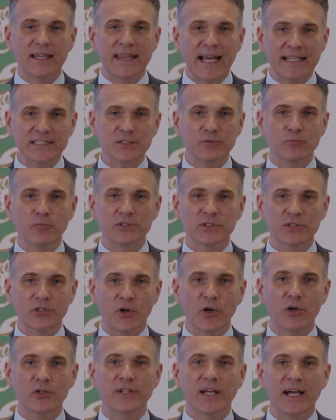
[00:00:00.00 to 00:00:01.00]
That's what's
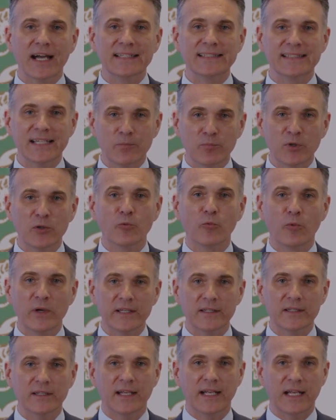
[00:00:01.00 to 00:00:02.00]
called a double
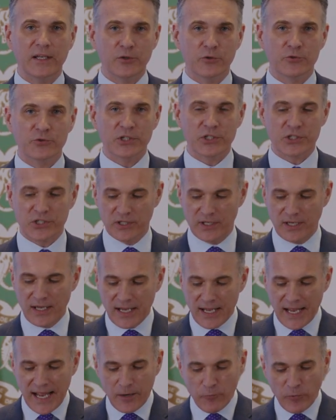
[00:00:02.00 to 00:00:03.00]
win in nutrition.
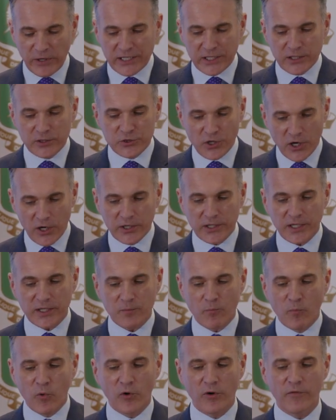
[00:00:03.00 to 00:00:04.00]
And we can
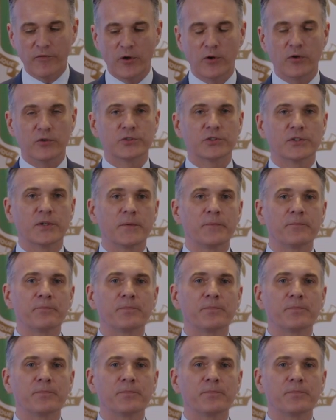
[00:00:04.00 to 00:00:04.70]
target more of those.